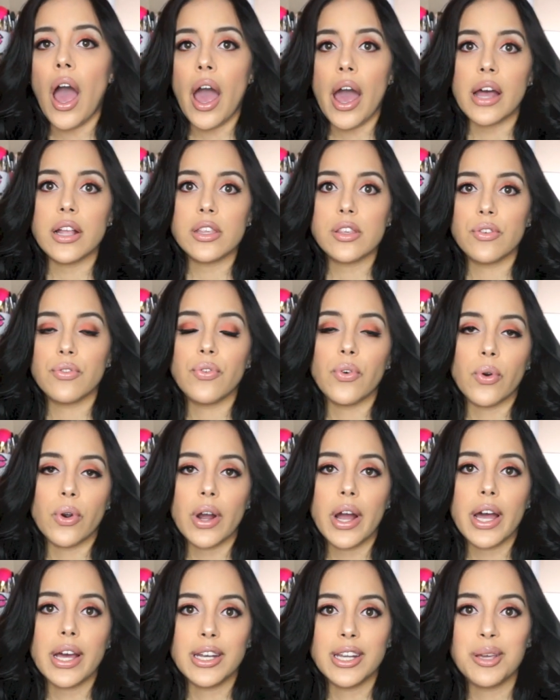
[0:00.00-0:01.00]
at
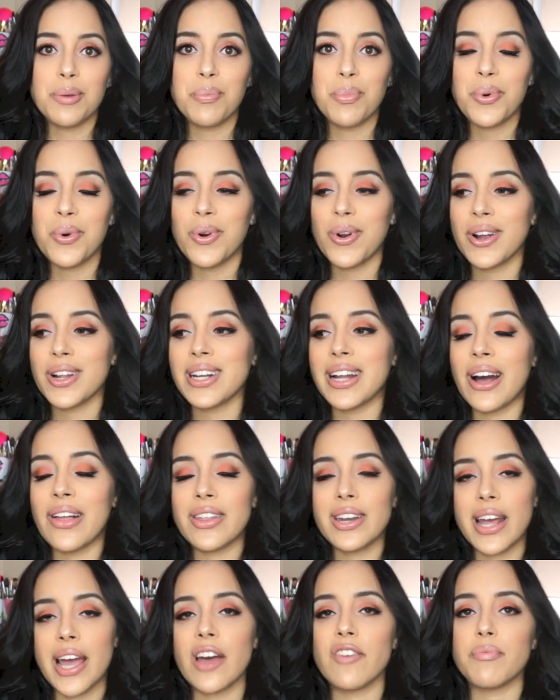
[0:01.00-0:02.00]
Sephora anymore now
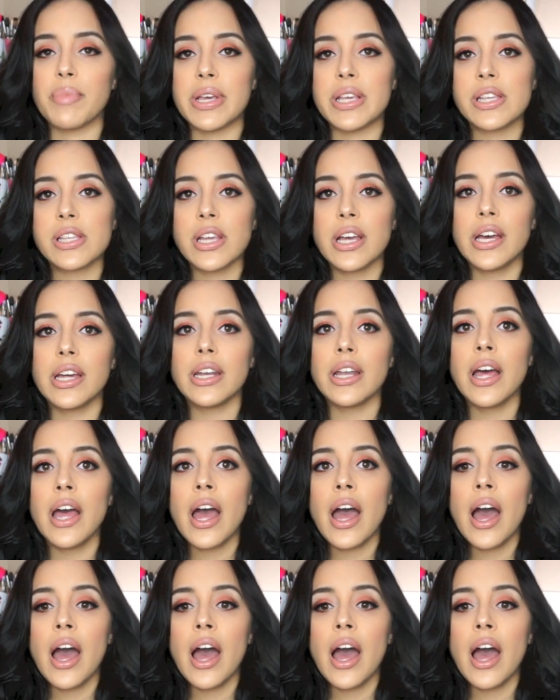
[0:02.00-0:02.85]
that I have my son.